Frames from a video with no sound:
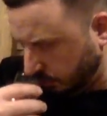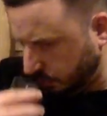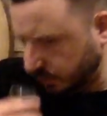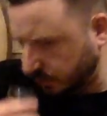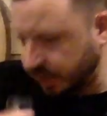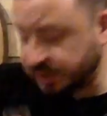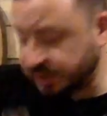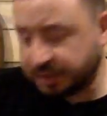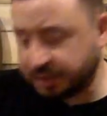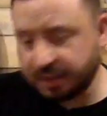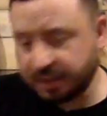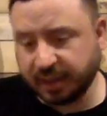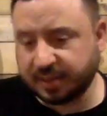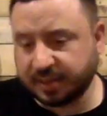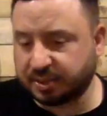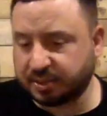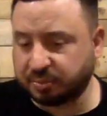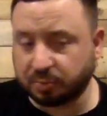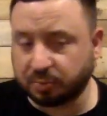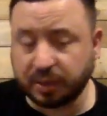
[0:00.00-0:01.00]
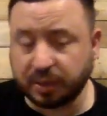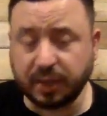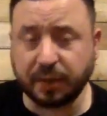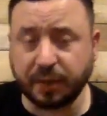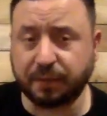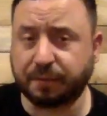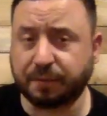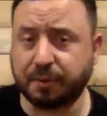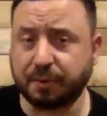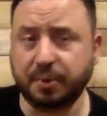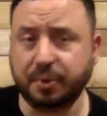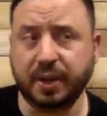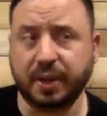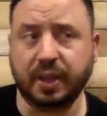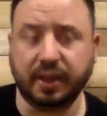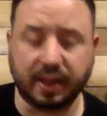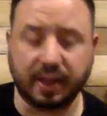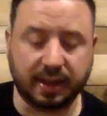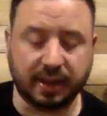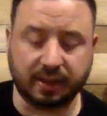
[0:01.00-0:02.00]
It's it's really
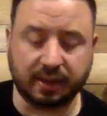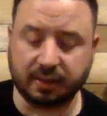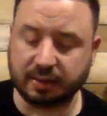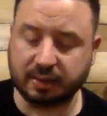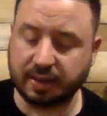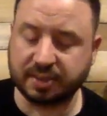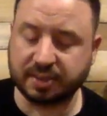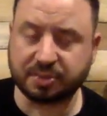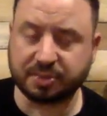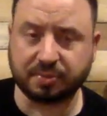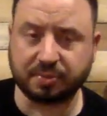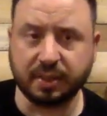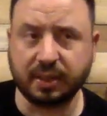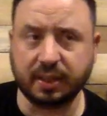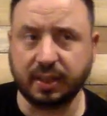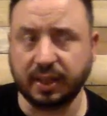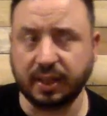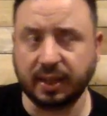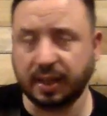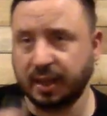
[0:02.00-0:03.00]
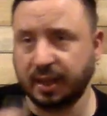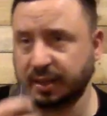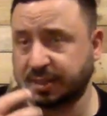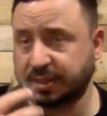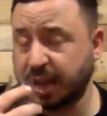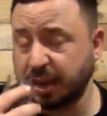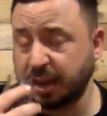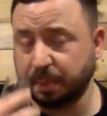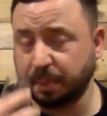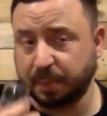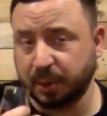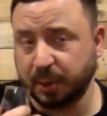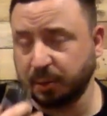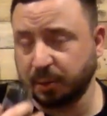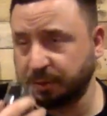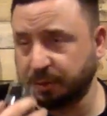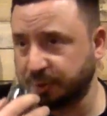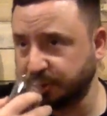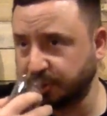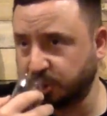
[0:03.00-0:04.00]
fruity and it's really uh, it's got a
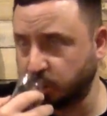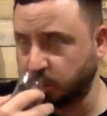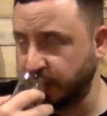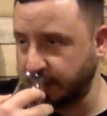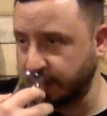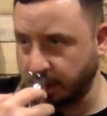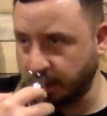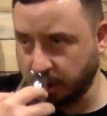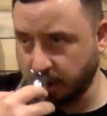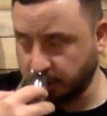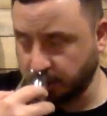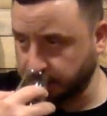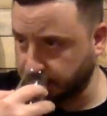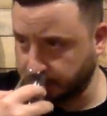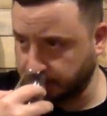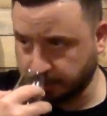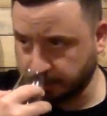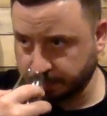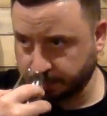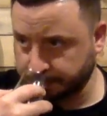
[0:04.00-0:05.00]
beautiful sweet nose,